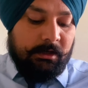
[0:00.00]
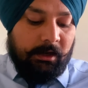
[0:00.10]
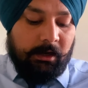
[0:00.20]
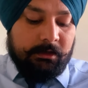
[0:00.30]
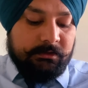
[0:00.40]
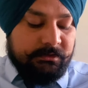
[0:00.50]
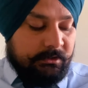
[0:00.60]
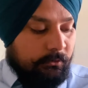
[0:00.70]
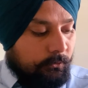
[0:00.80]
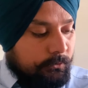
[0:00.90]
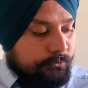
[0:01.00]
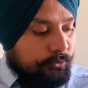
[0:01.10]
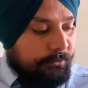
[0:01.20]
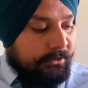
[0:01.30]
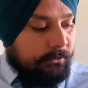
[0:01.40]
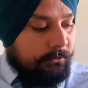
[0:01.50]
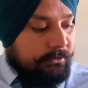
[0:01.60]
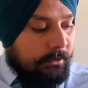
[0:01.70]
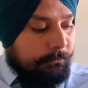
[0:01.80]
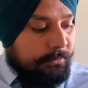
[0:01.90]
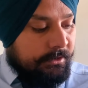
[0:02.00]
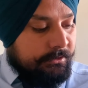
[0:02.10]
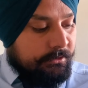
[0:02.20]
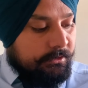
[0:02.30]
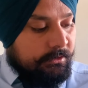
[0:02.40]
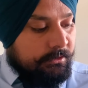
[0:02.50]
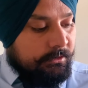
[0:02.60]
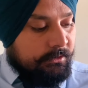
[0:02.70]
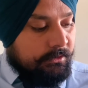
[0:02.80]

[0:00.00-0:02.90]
and this can also be contemplated in